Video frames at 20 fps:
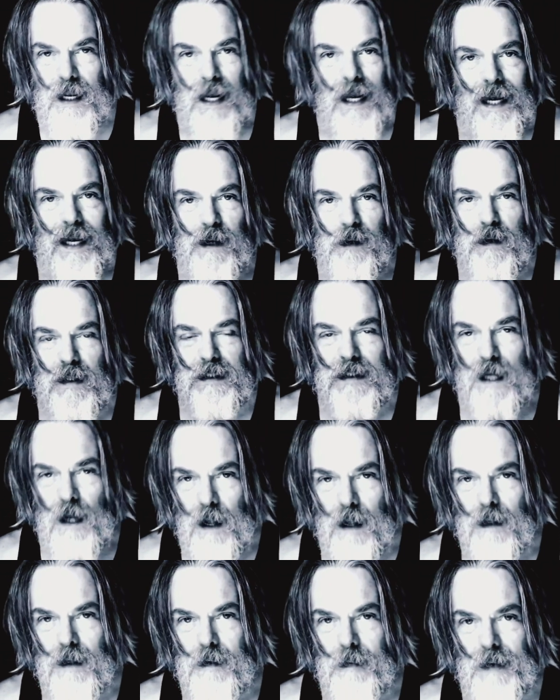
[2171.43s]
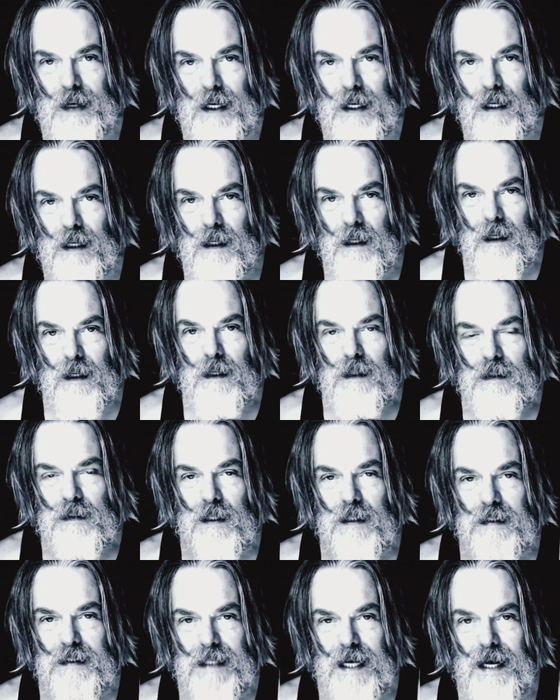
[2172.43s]
He was calling me to
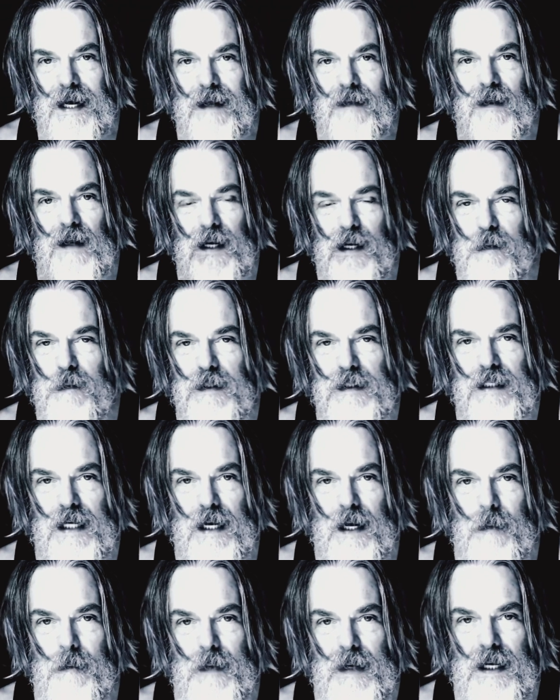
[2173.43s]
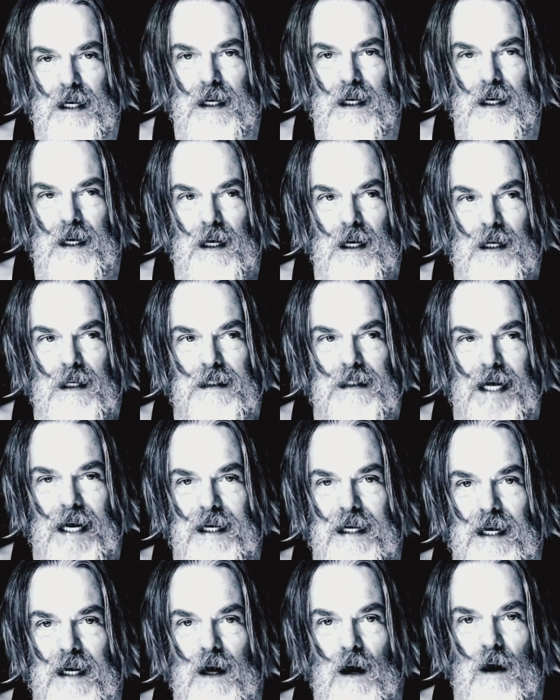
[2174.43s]
say that he was going to be
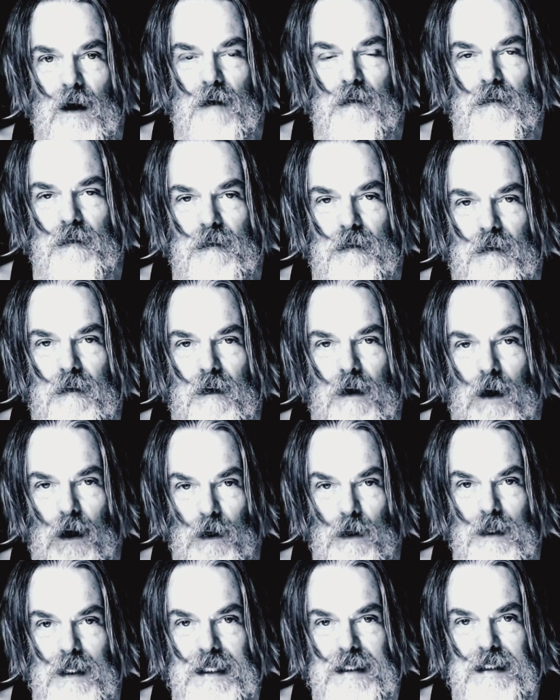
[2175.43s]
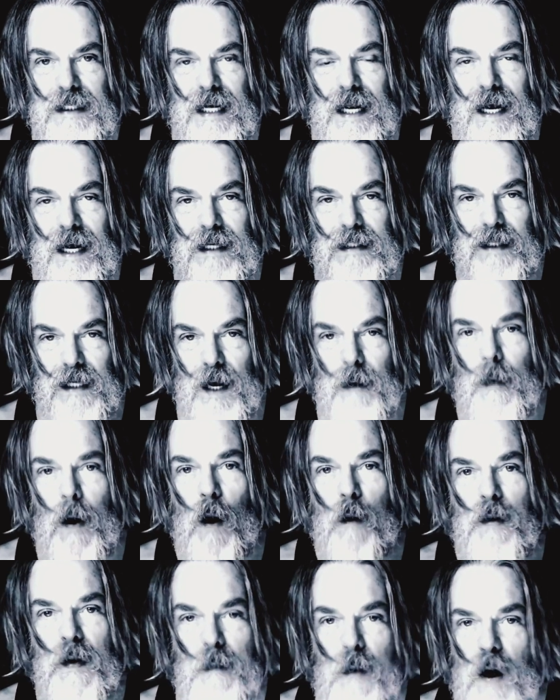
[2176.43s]
taking off early today to come
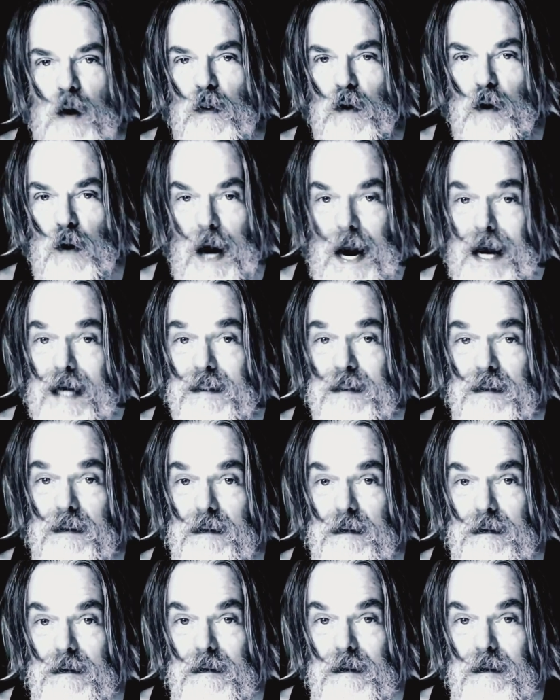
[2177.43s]
home and mow the grass.